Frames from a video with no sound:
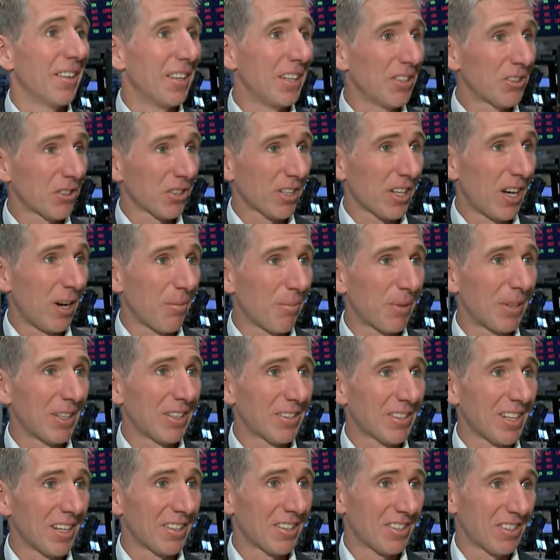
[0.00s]
These are
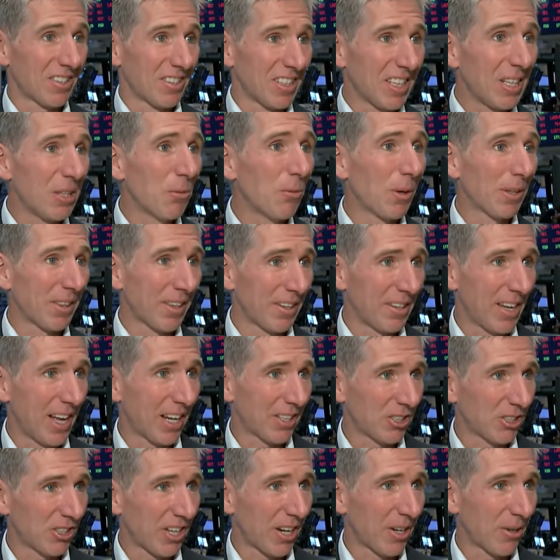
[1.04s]
companies that see what the
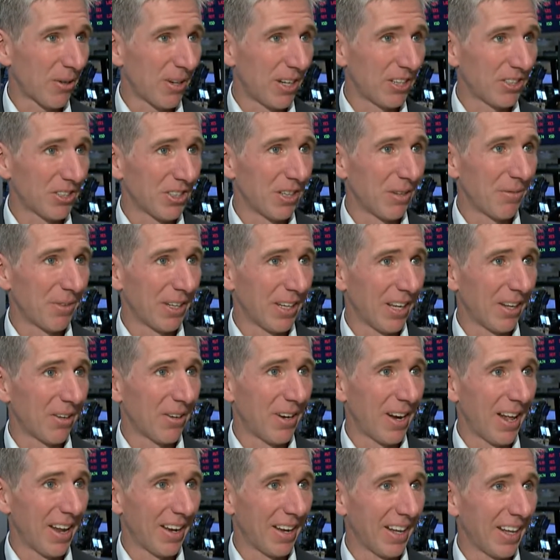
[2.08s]
next generation of the
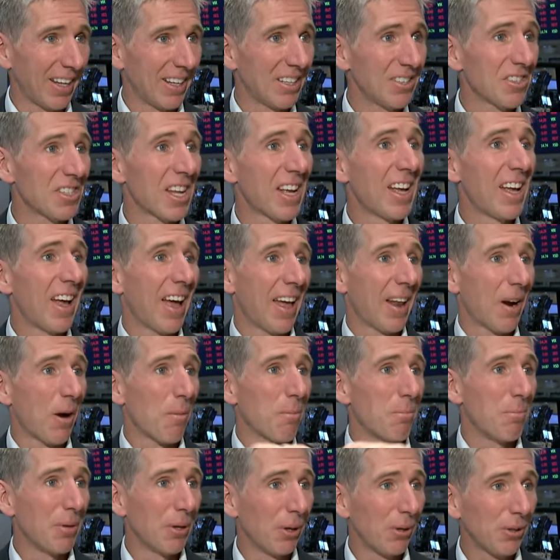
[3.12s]
internet is and
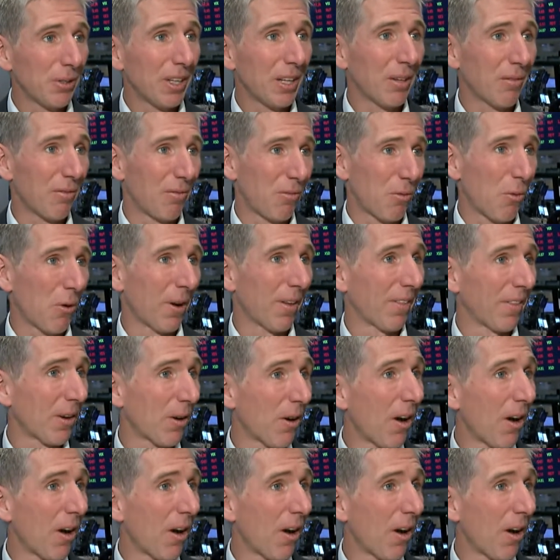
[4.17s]
are building for it.